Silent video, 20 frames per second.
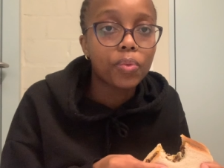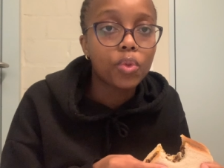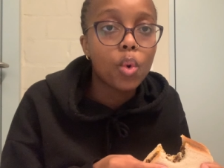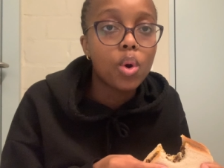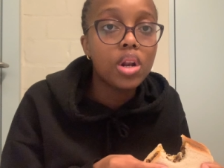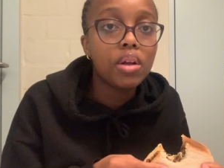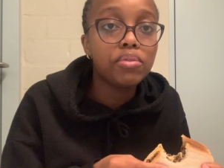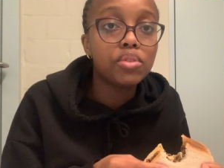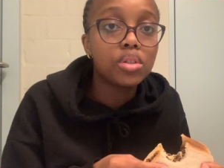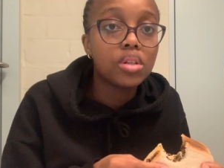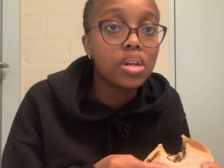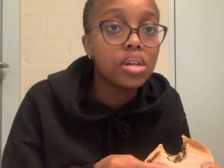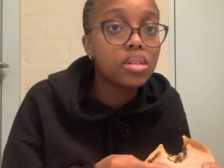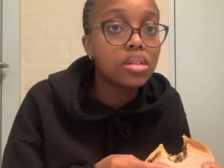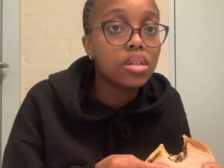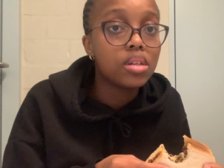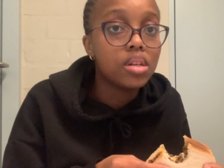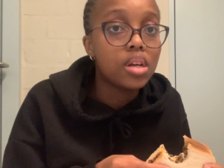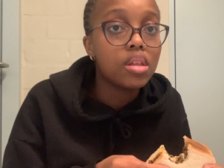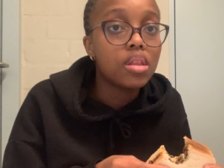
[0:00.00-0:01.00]
What if today is
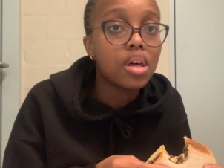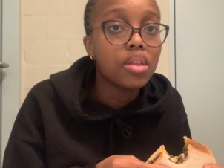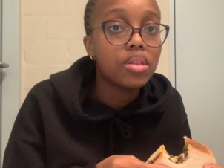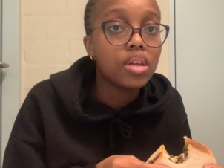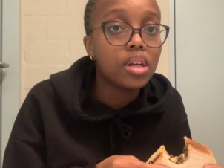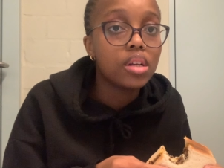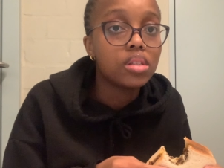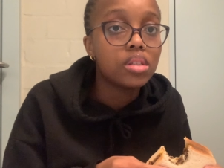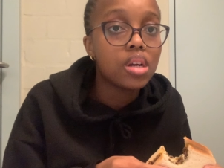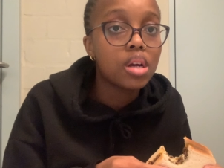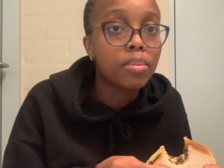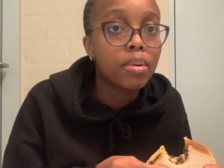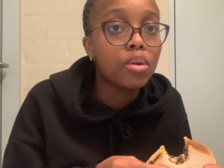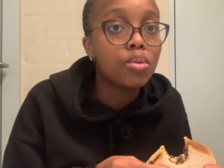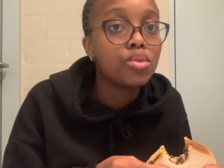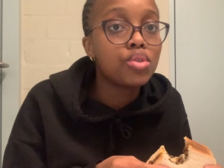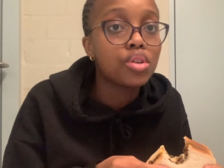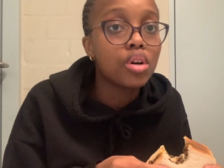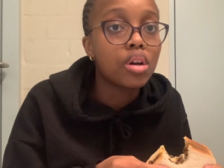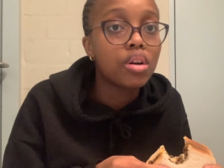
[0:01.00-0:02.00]
the day that they take my
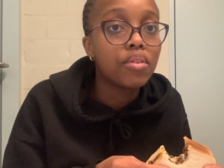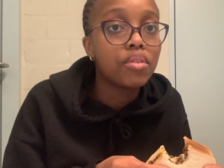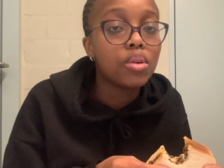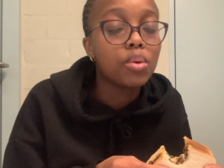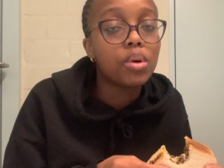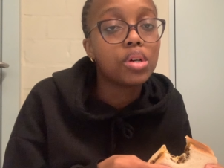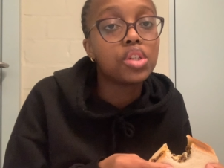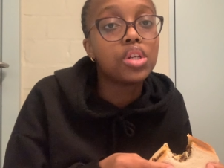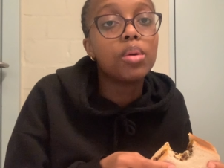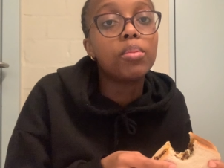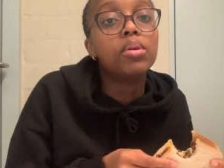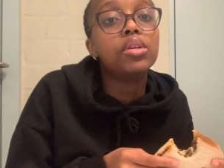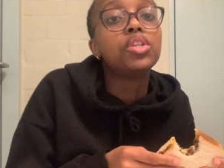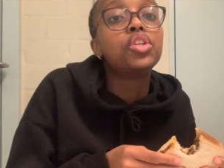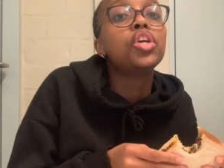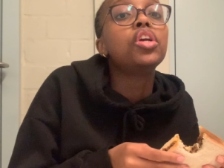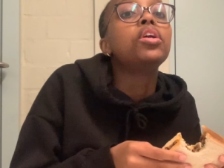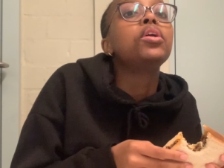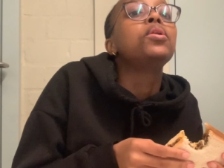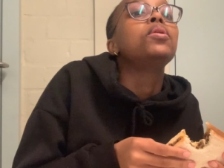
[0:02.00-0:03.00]
laundry out of the washing
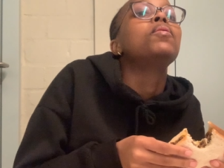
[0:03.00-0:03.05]
machine?